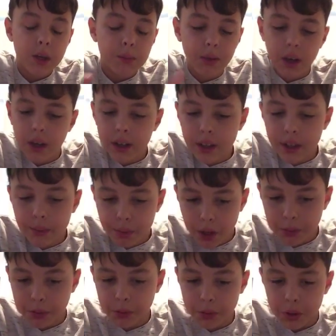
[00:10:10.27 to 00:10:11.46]
but it
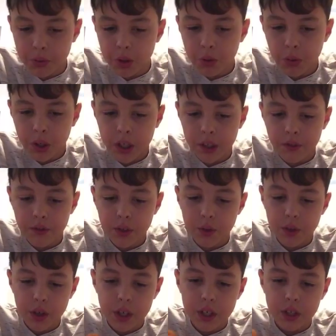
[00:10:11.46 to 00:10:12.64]
probably will work if you
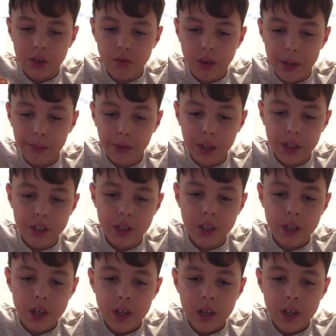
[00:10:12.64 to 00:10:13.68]
get it at the right place.